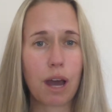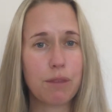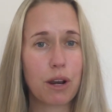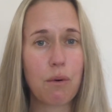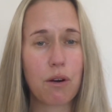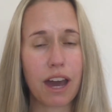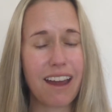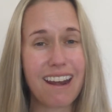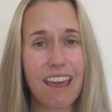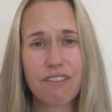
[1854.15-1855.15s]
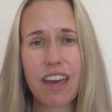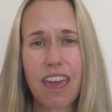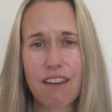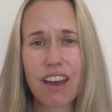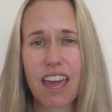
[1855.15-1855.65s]
I'm not a walker. I never,
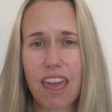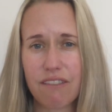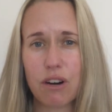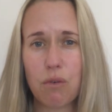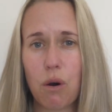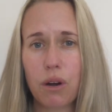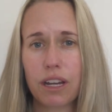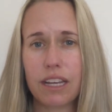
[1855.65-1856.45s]
ever walk.